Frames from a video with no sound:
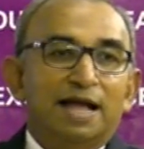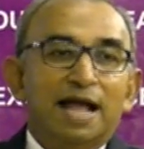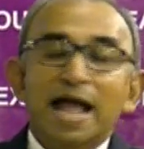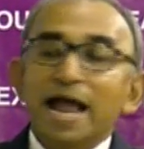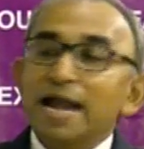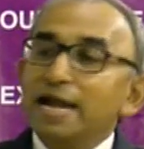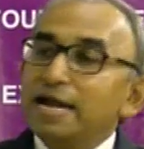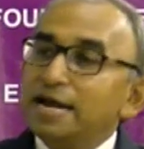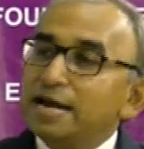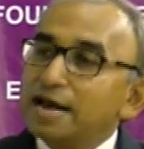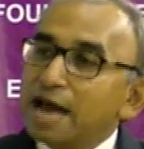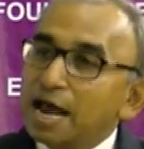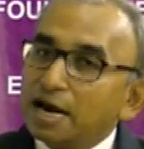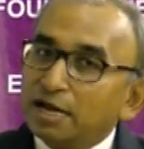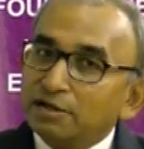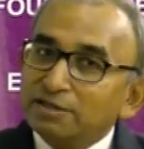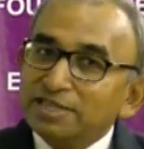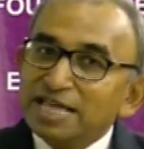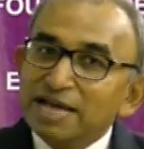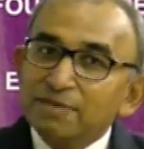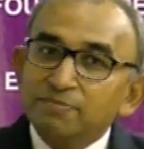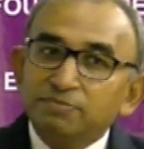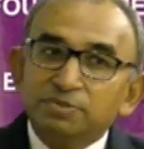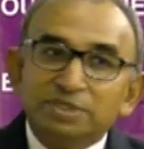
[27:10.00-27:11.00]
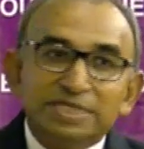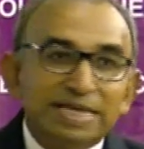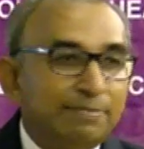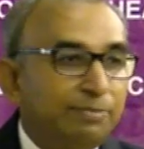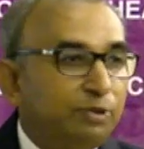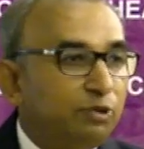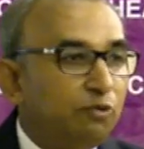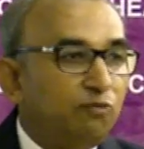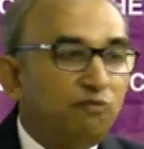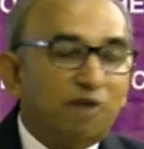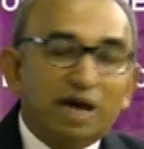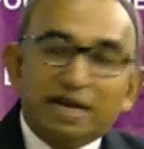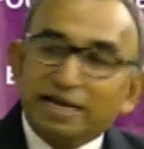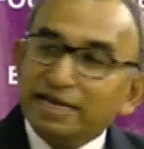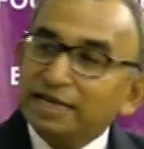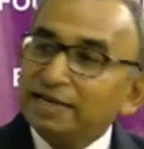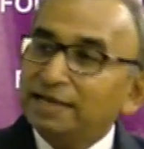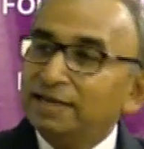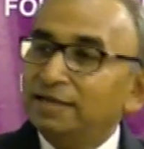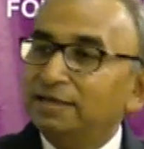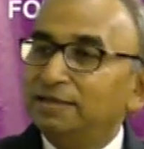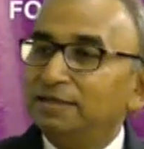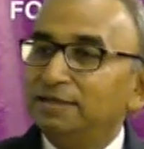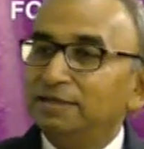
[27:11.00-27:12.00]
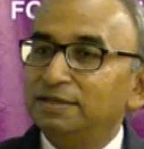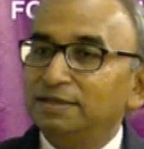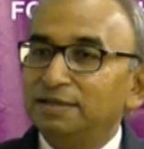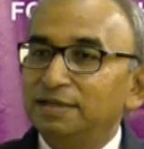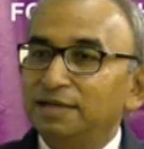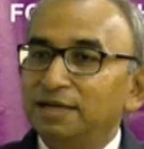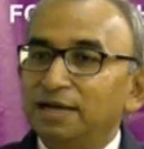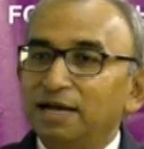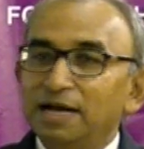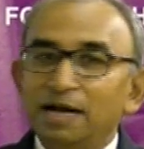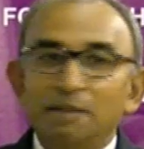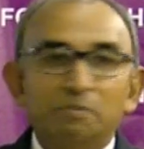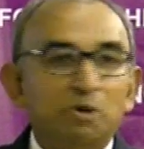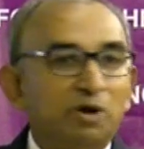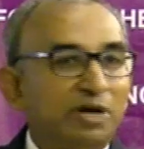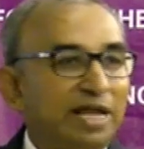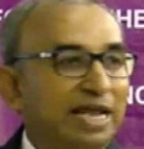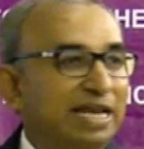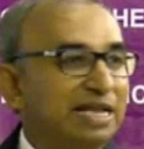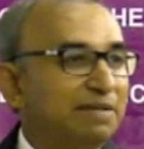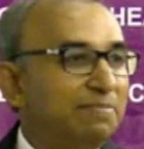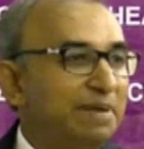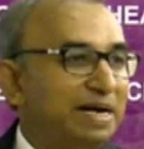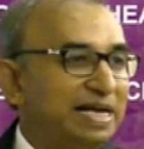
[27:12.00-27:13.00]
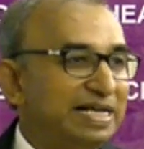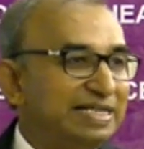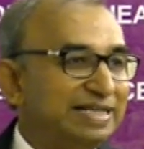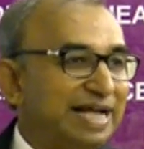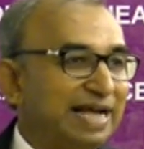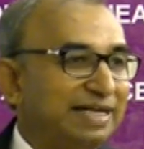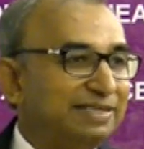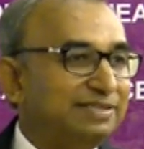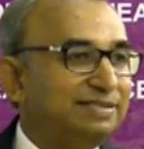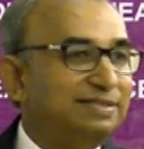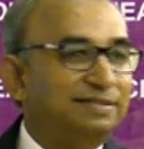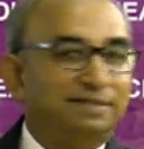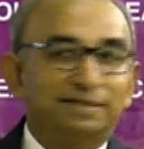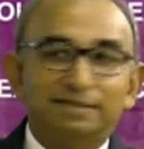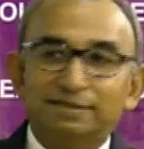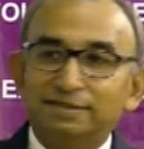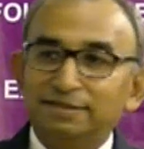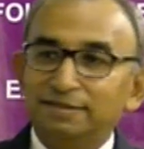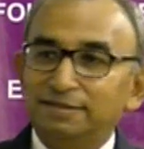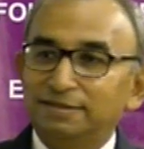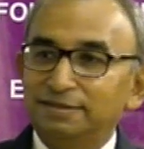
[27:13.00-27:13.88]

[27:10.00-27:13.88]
And none of them seemed to worry about anybody's accent.